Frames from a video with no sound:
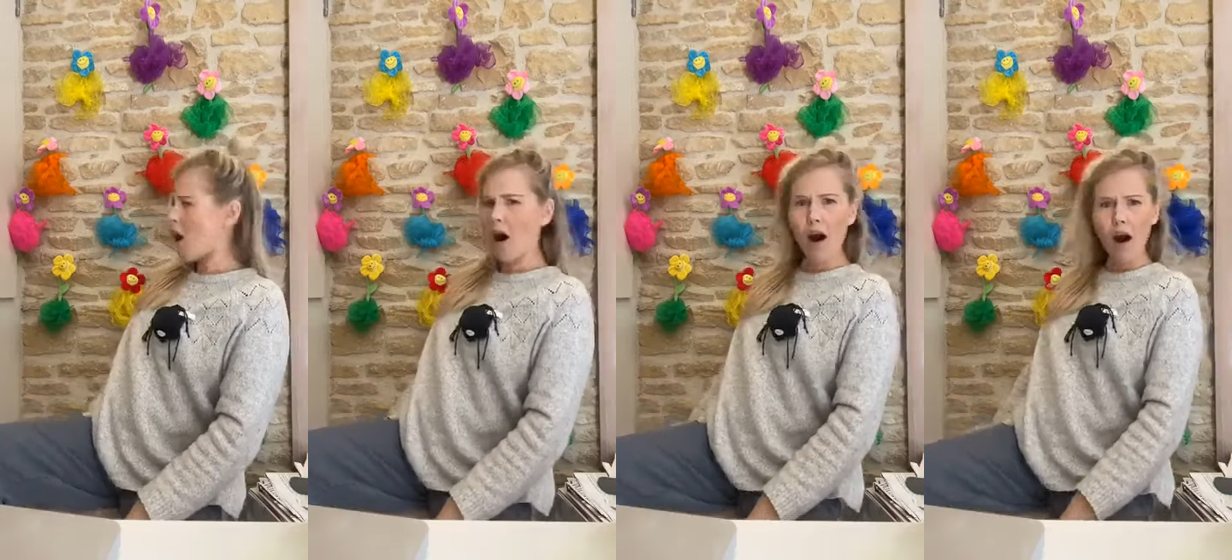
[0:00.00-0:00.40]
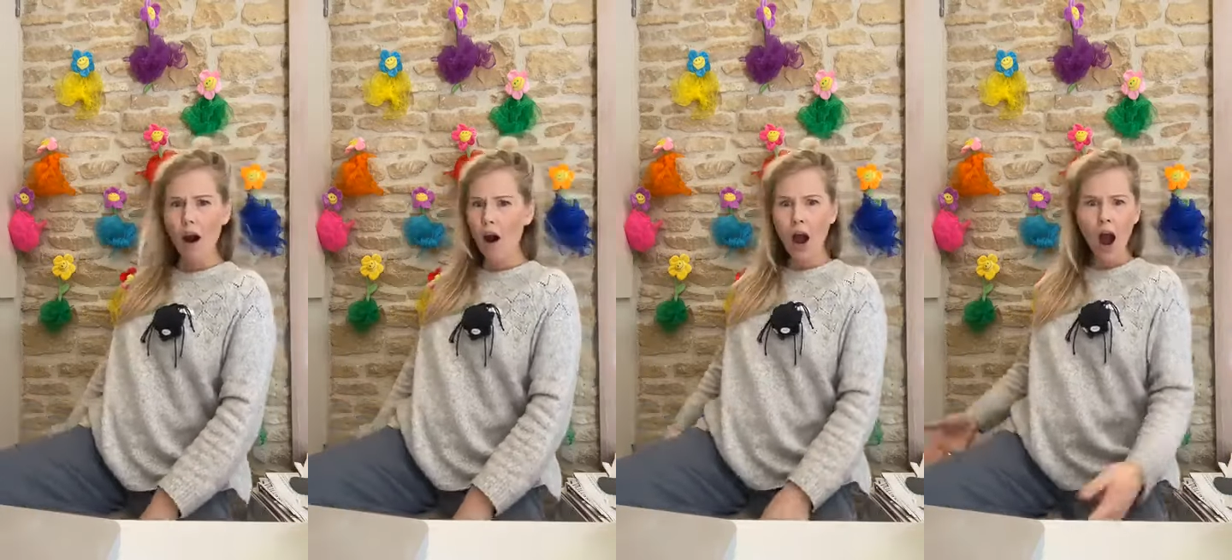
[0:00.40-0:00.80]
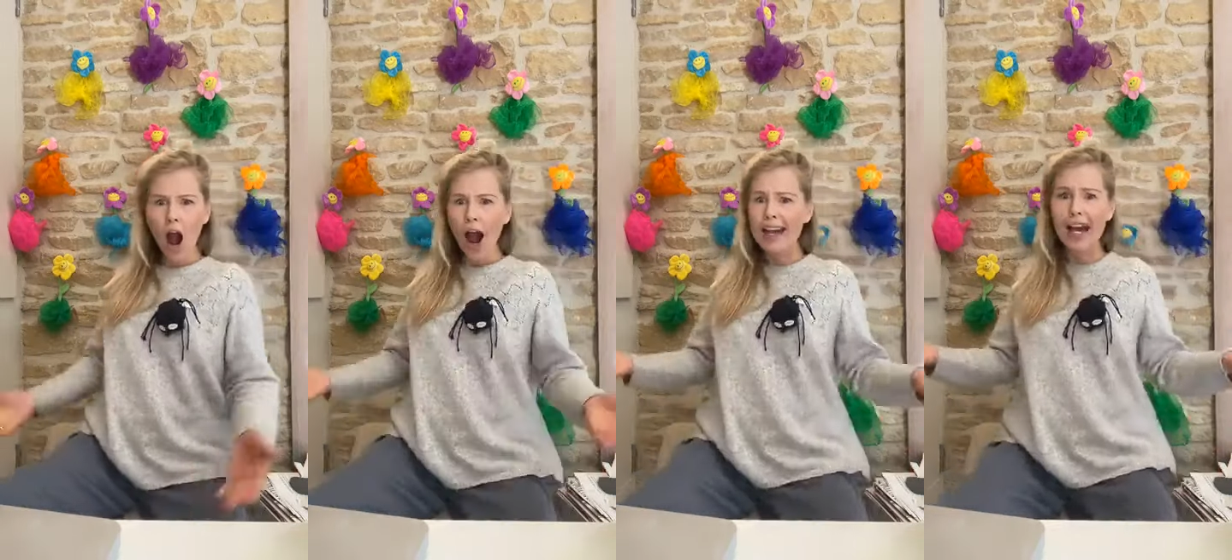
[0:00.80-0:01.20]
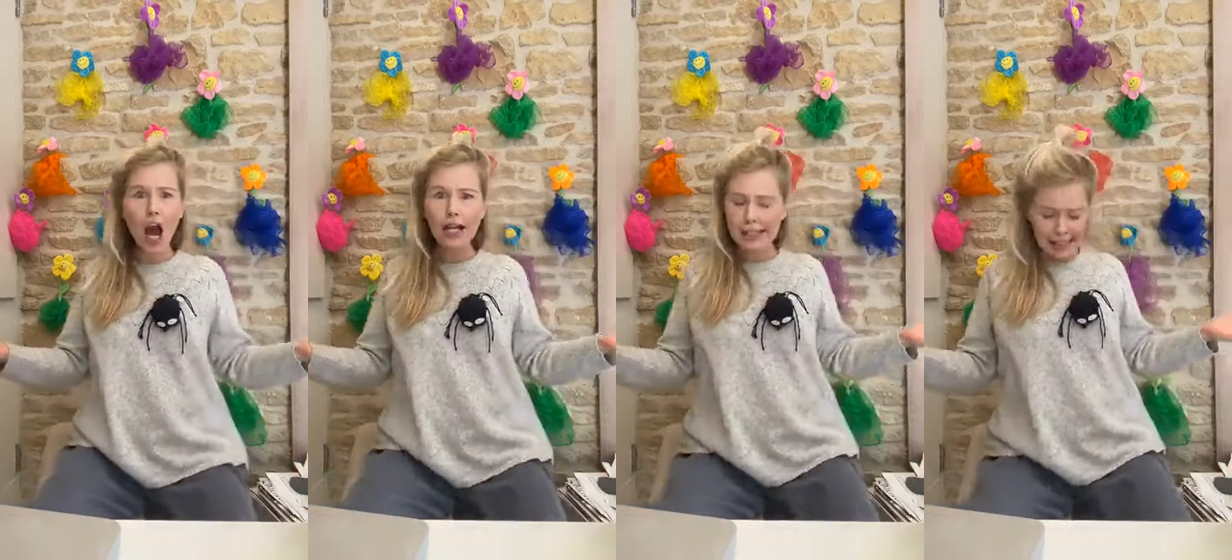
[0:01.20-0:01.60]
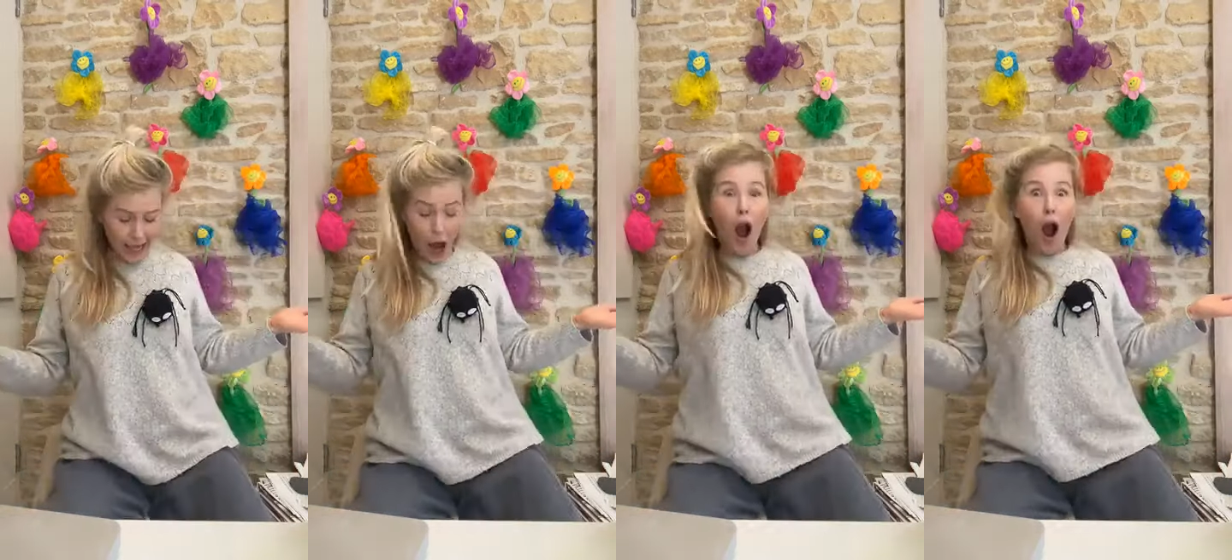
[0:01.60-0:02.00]
Oh, I can't see
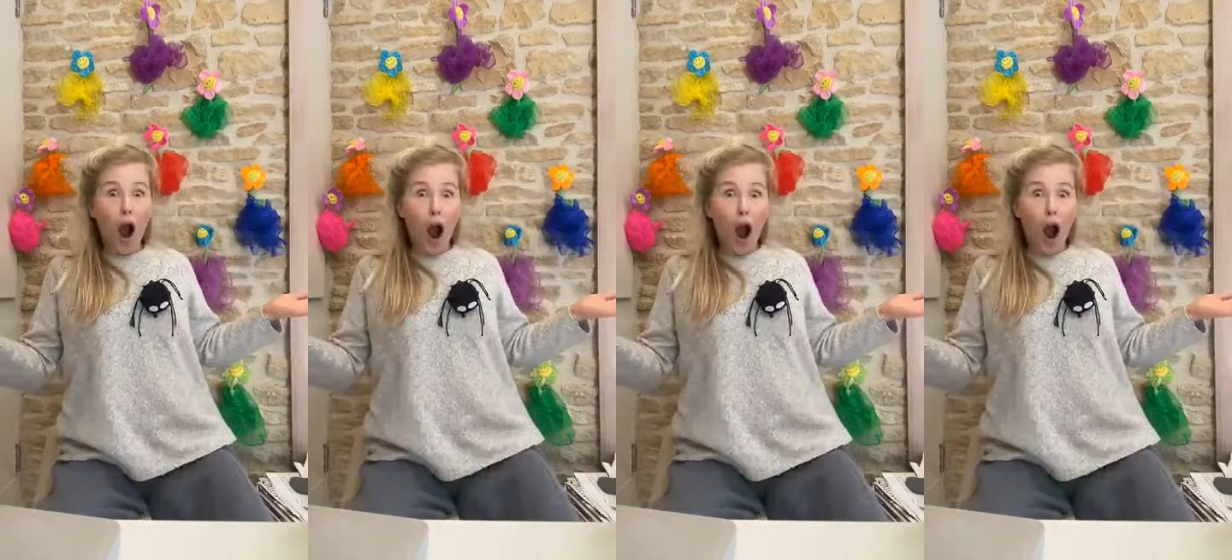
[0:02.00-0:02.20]
it. Oh,